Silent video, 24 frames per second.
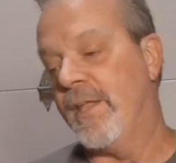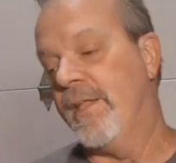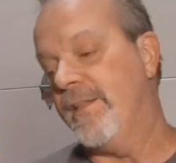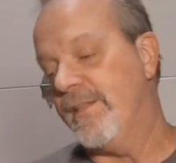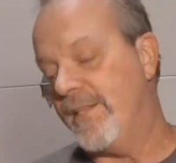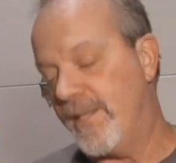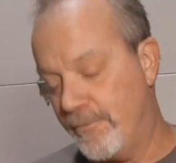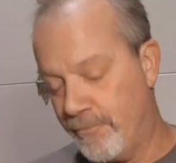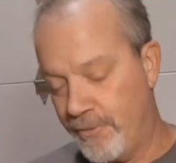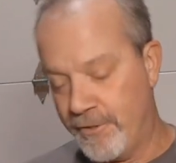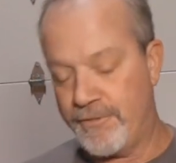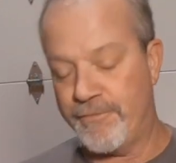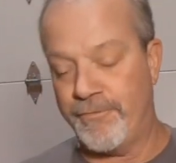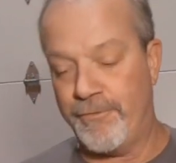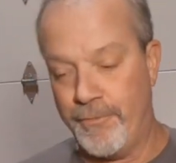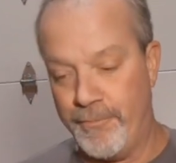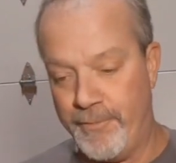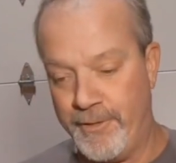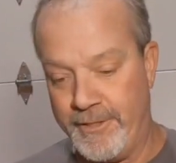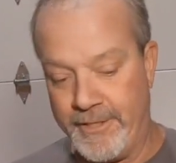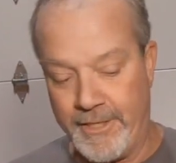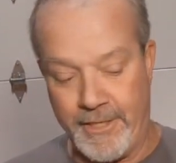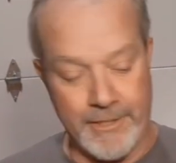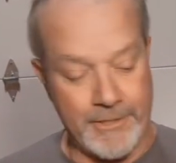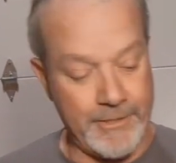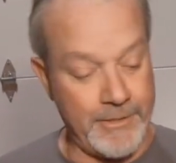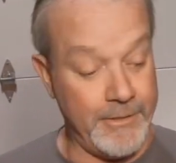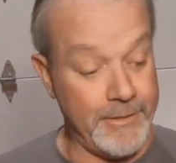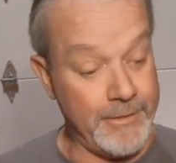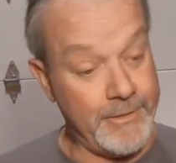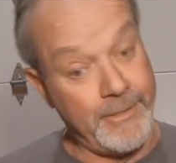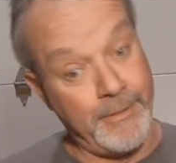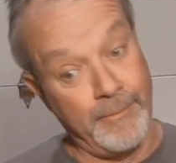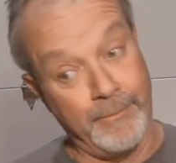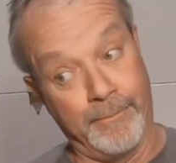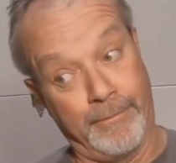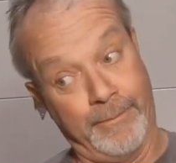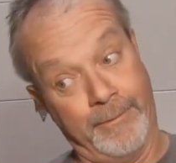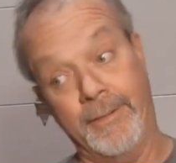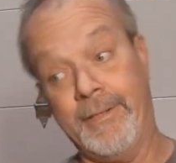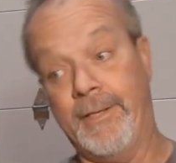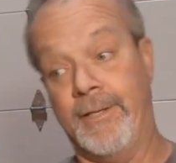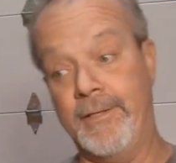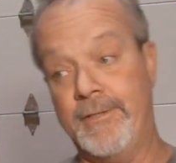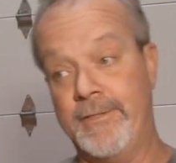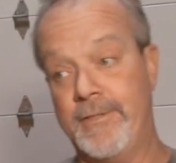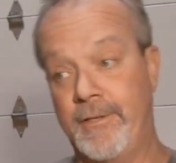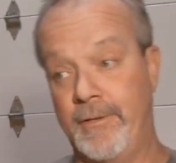Then once fermentation is
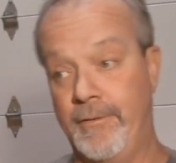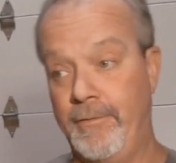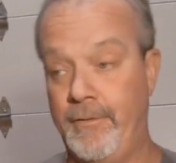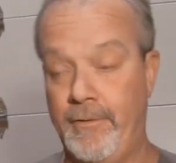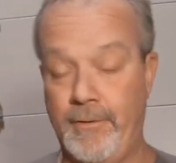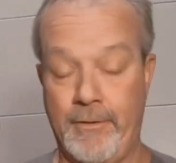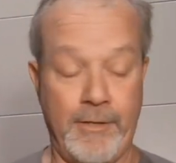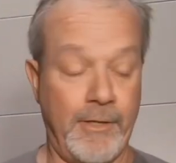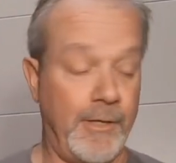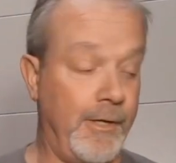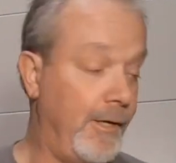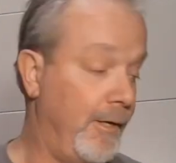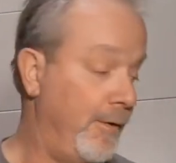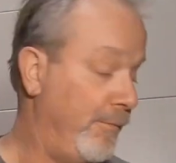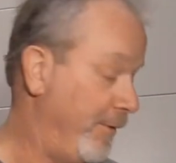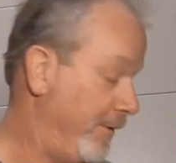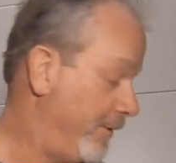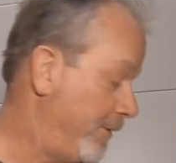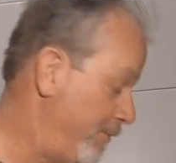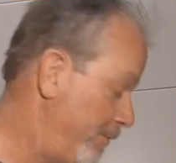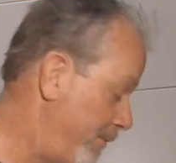complete with the